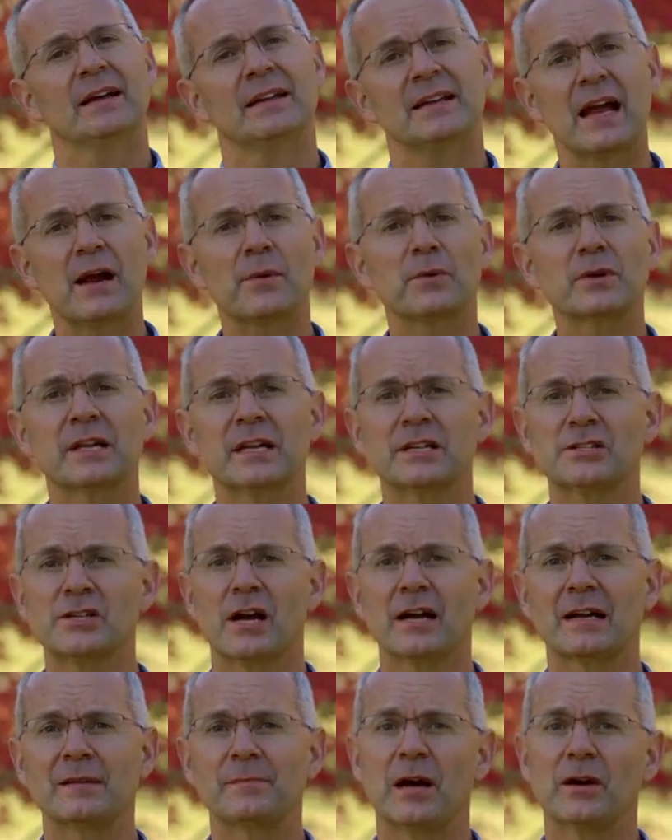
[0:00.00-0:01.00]
Now we're gonna
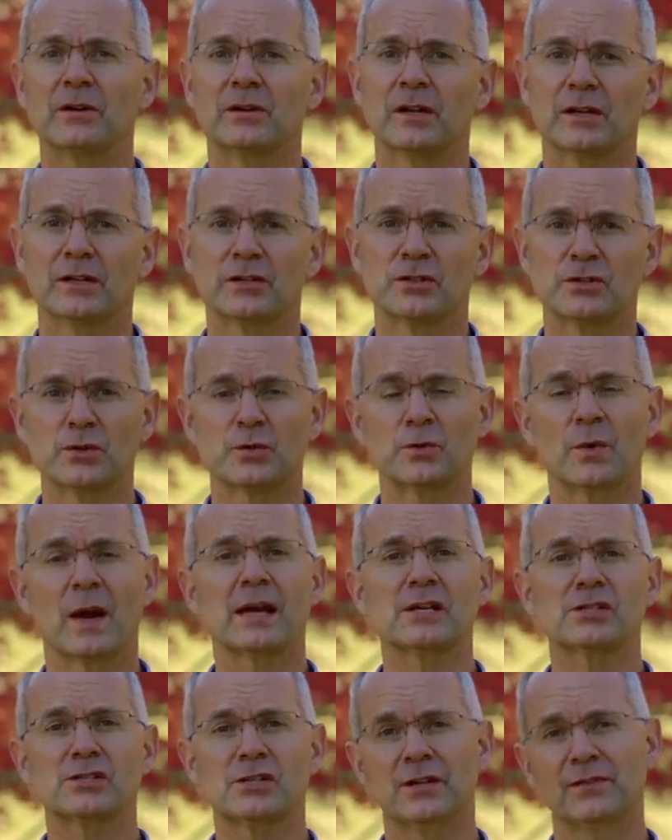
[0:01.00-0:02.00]
talk about
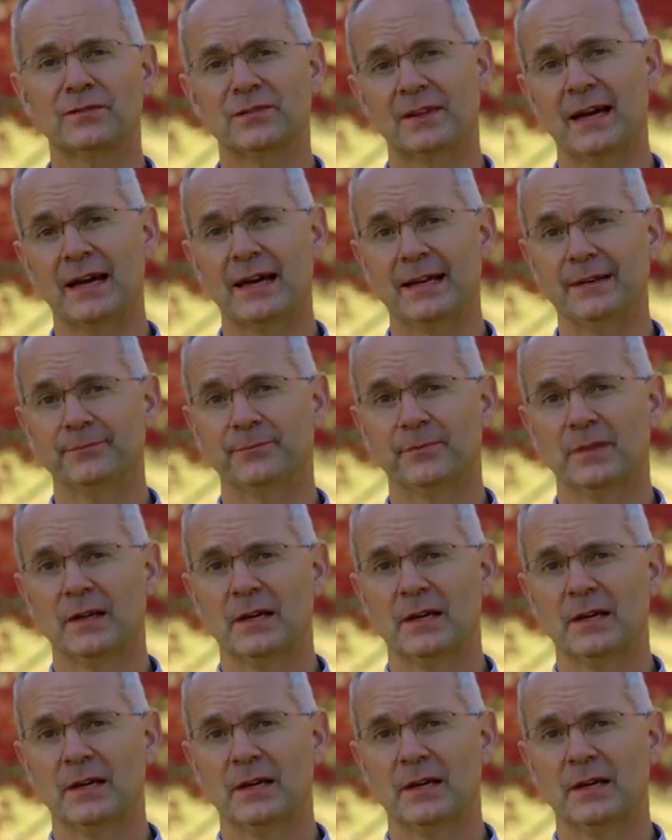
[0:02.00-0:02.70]
direction of light.